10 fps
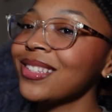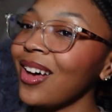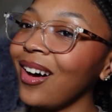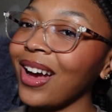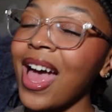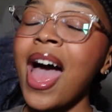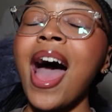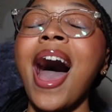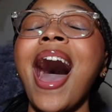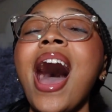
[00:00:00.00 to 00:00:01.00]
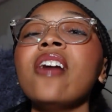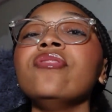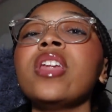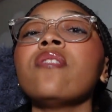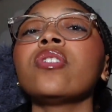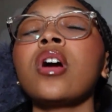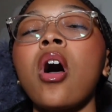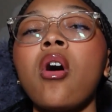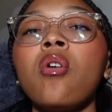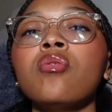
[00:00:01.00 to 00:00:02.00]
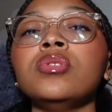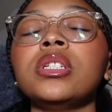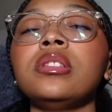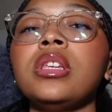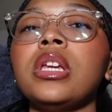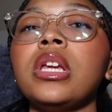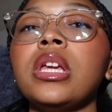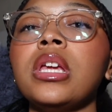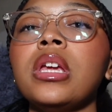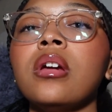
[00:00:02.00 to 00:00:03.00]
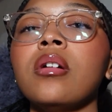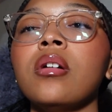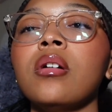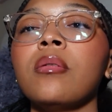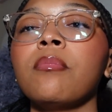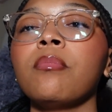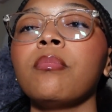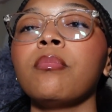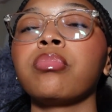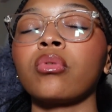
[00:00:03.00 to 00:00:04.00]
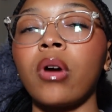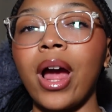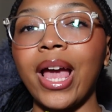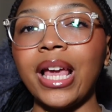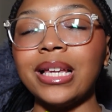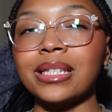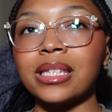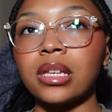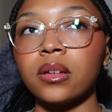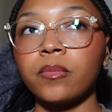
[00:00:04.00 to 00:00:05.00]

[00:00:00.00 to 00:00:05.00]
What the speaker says: talk. I've never owned the bright,